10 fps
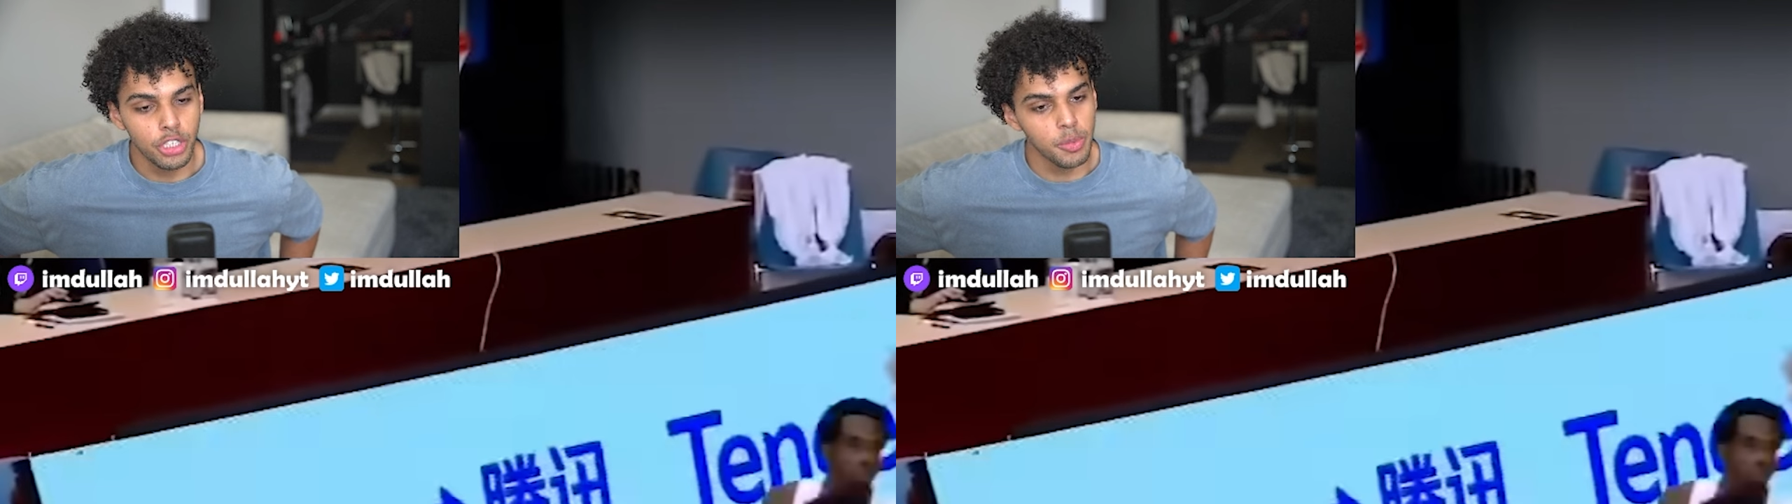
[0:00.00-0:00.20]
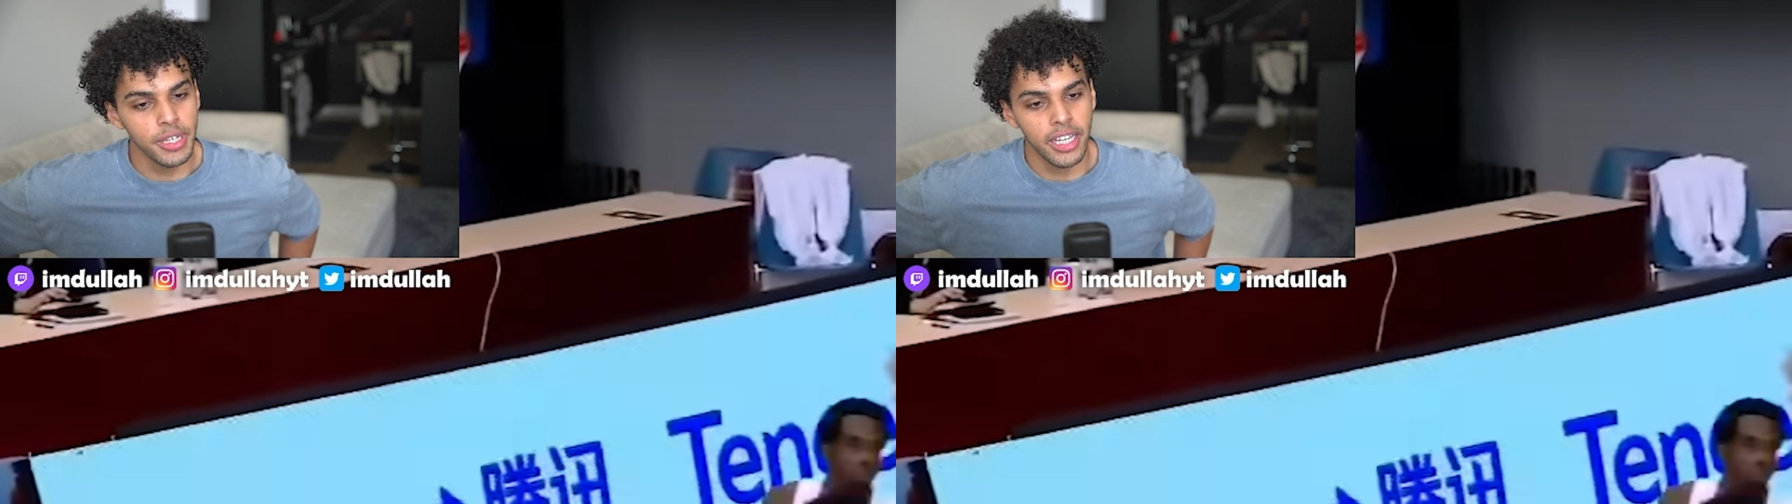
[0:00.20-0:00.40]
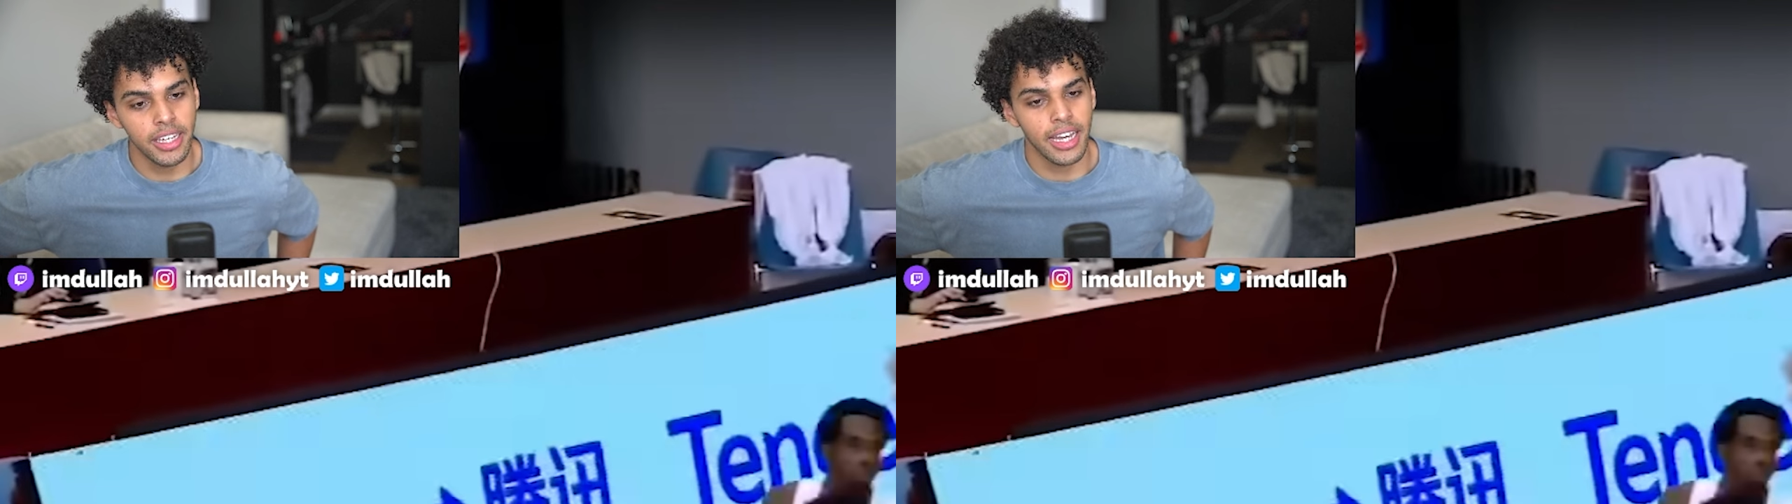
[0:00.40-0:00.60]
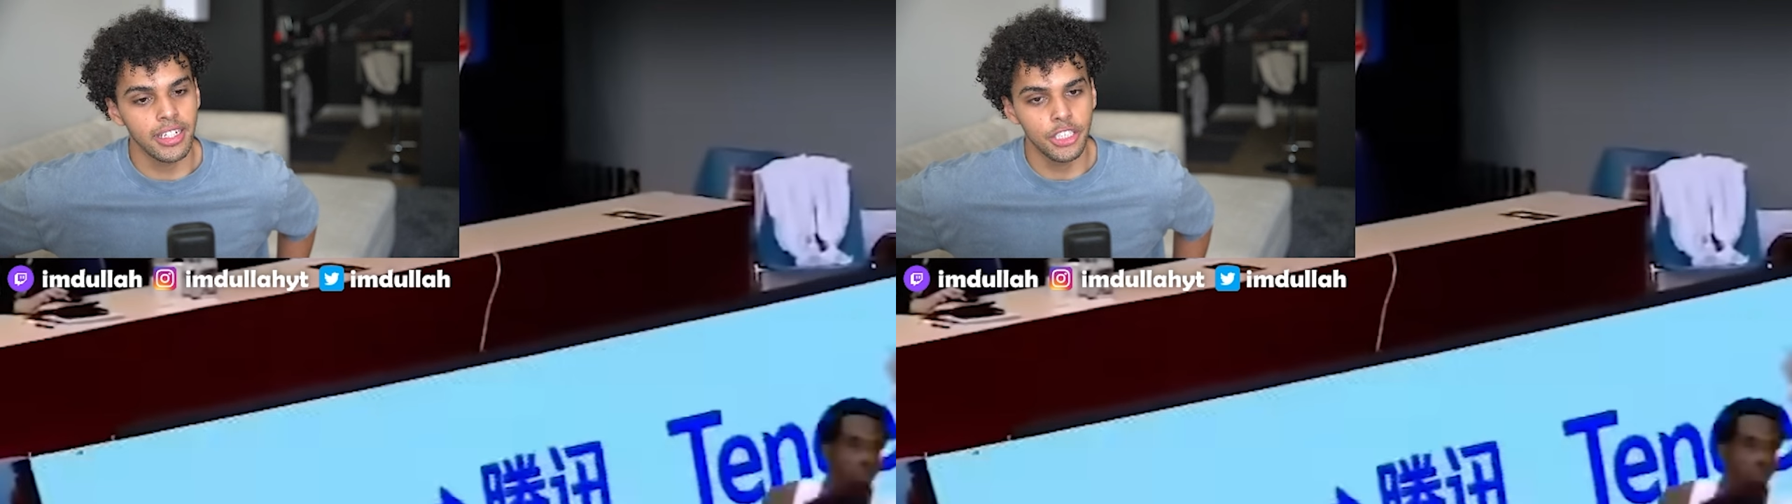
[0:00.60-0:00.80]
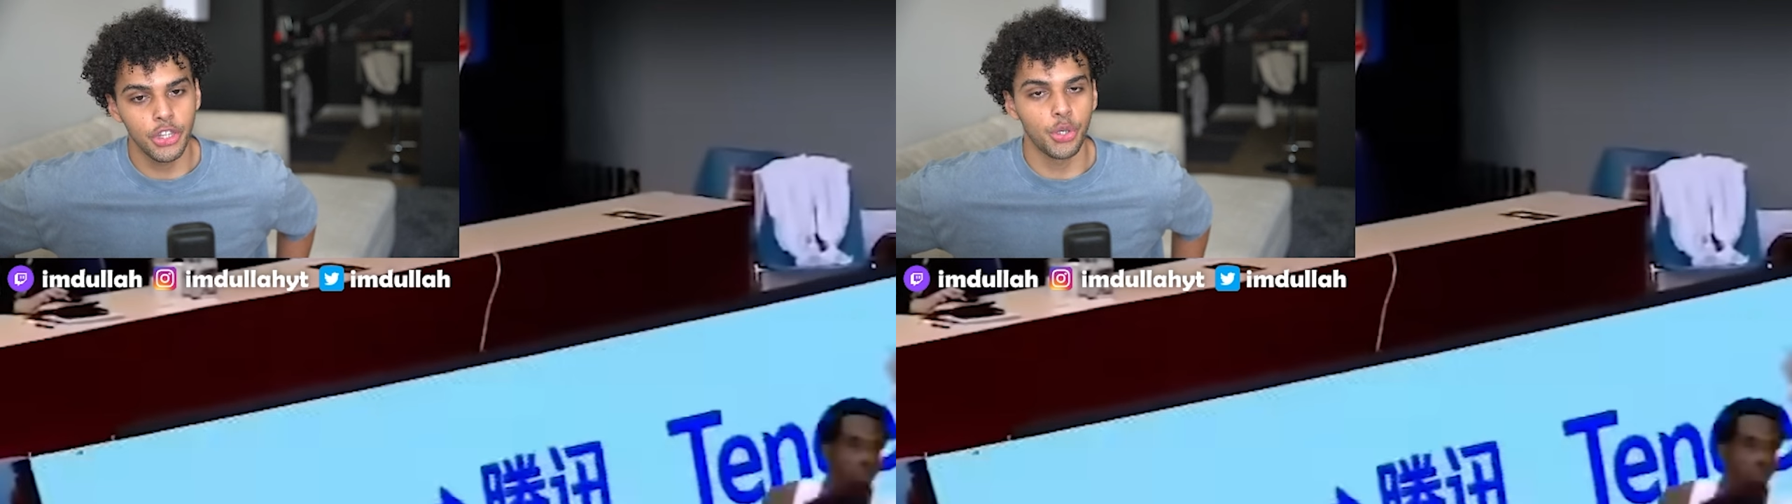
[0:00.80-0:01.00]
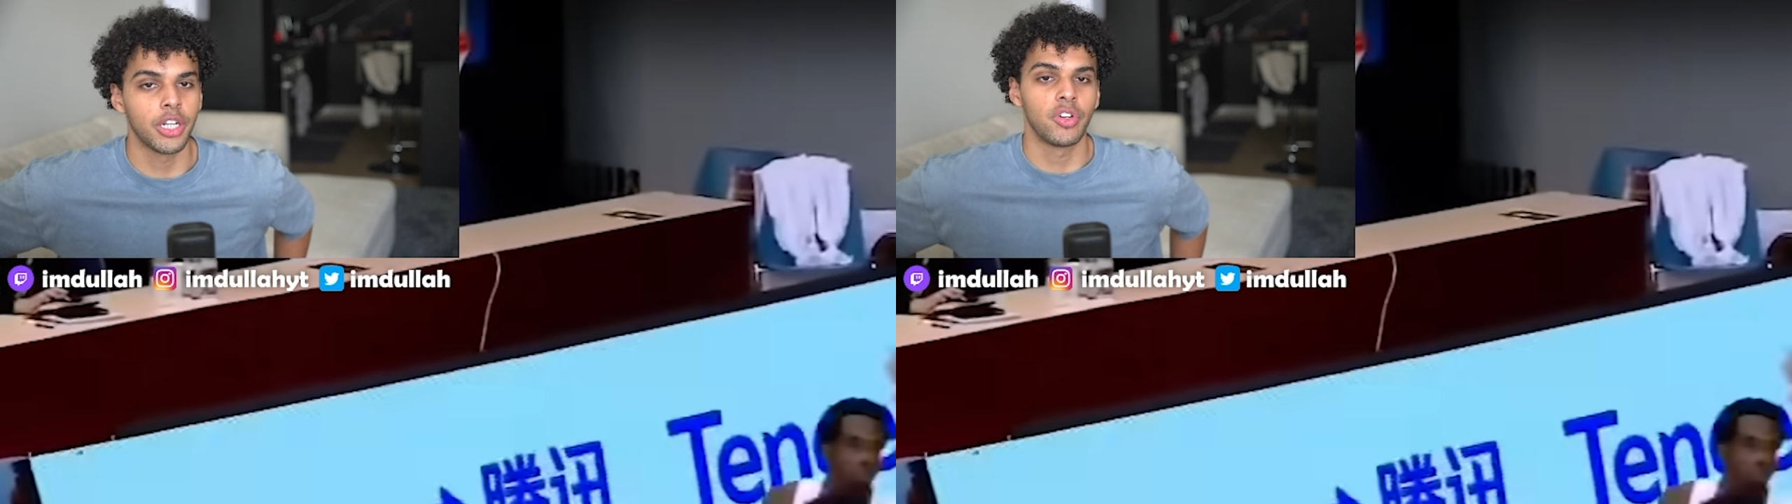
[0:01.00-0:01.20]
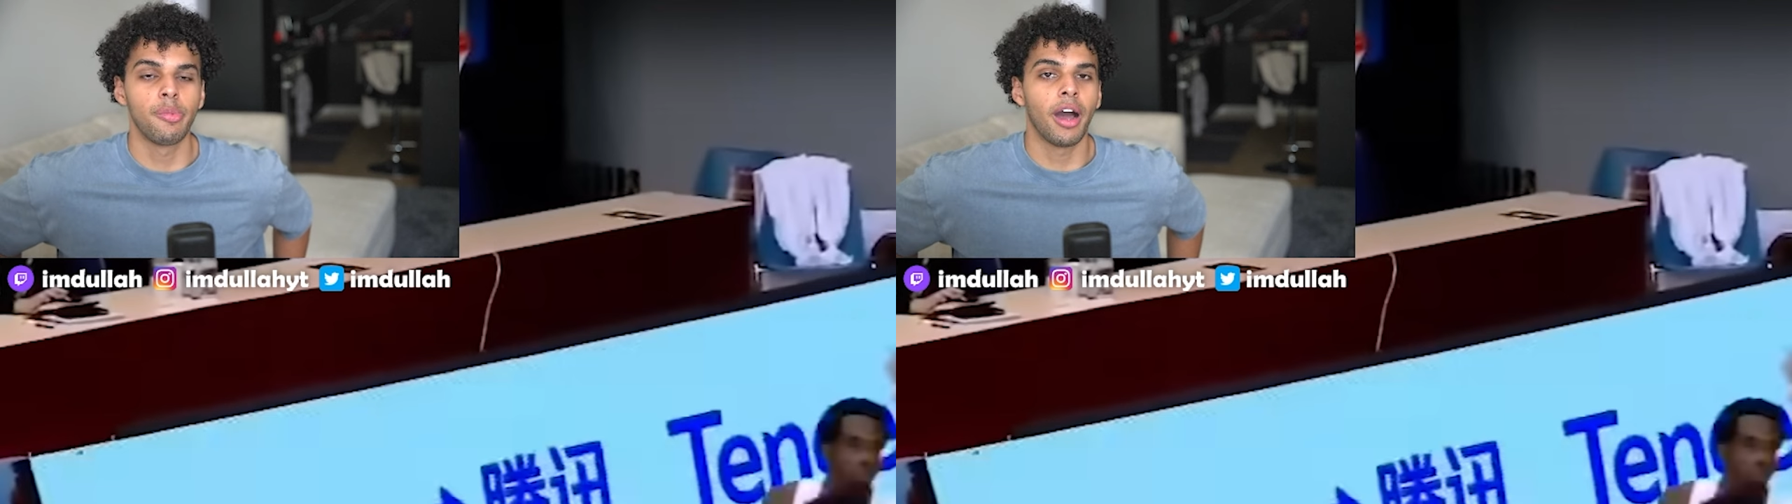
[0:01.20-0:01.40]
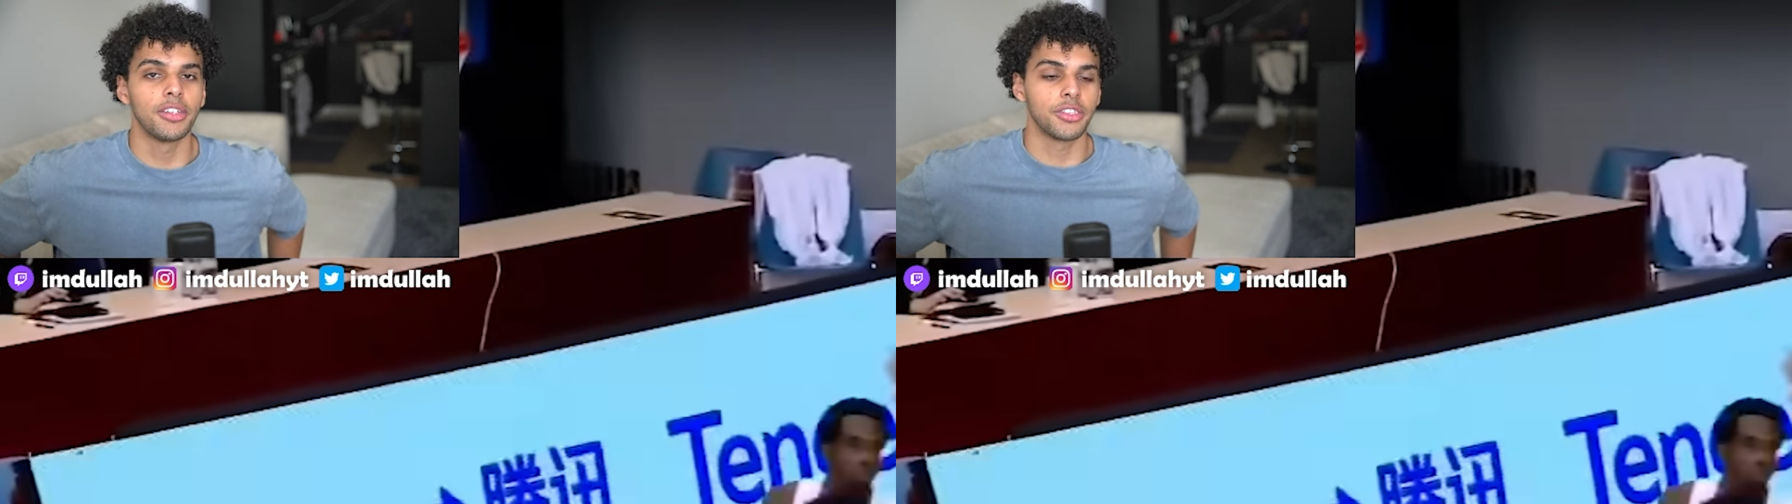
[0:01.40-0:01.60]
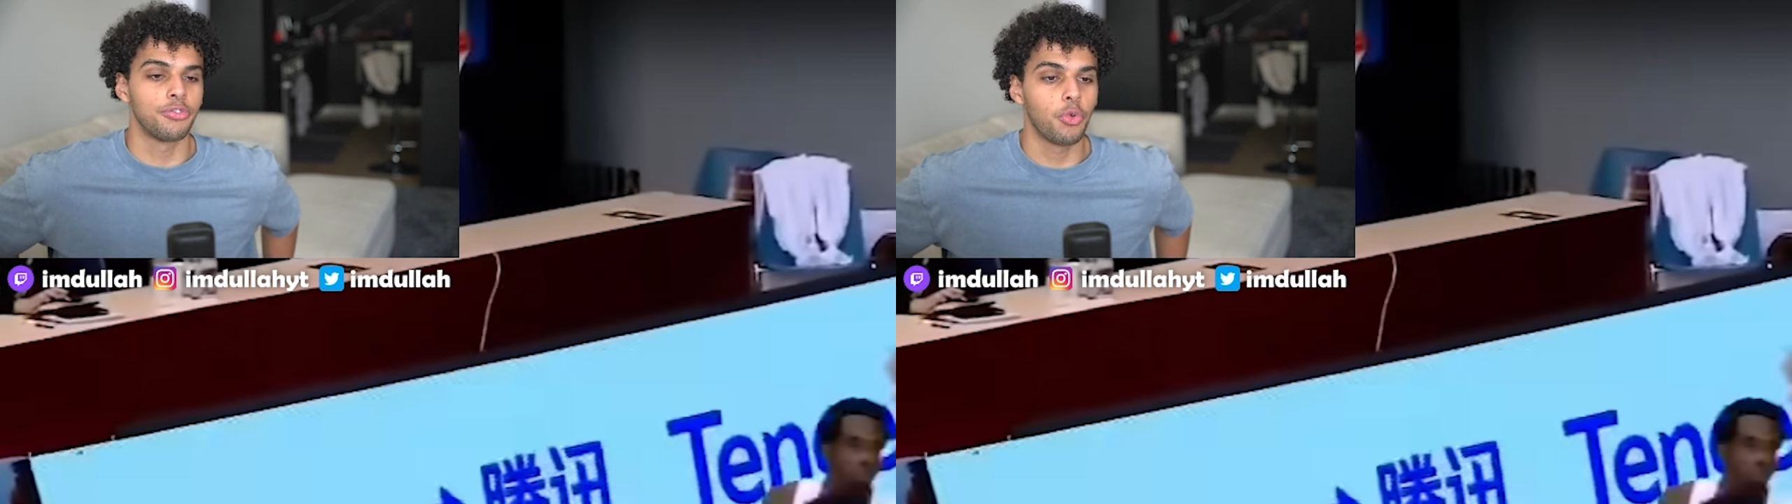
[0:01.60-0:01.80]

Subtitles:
You should be getting at least 30 rebounds